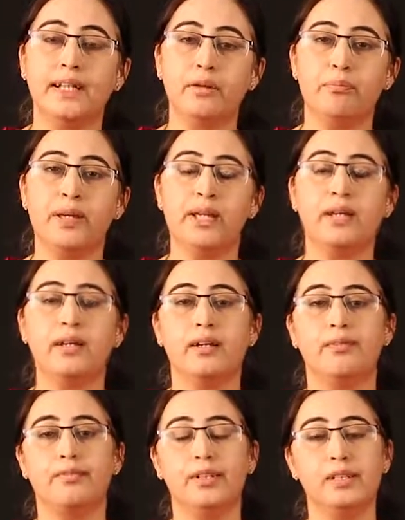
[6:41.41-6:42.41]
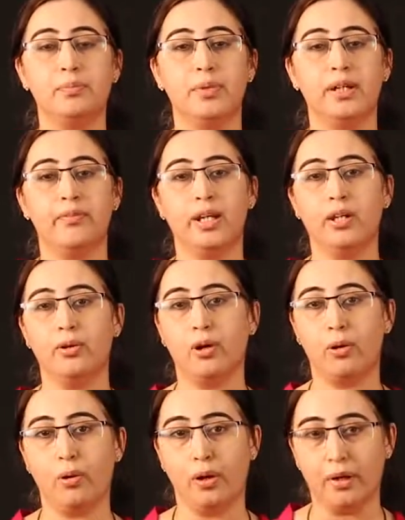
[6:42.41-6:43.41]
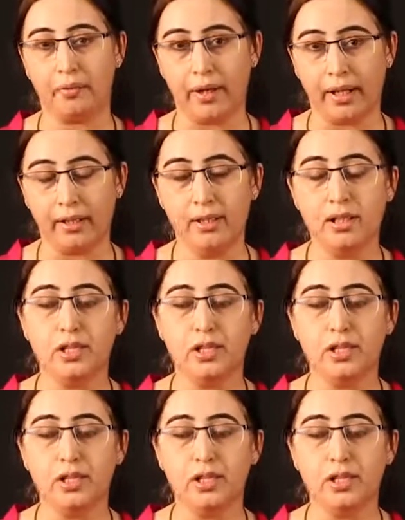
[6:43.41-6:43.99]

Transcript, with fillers: it make a difference between your contract.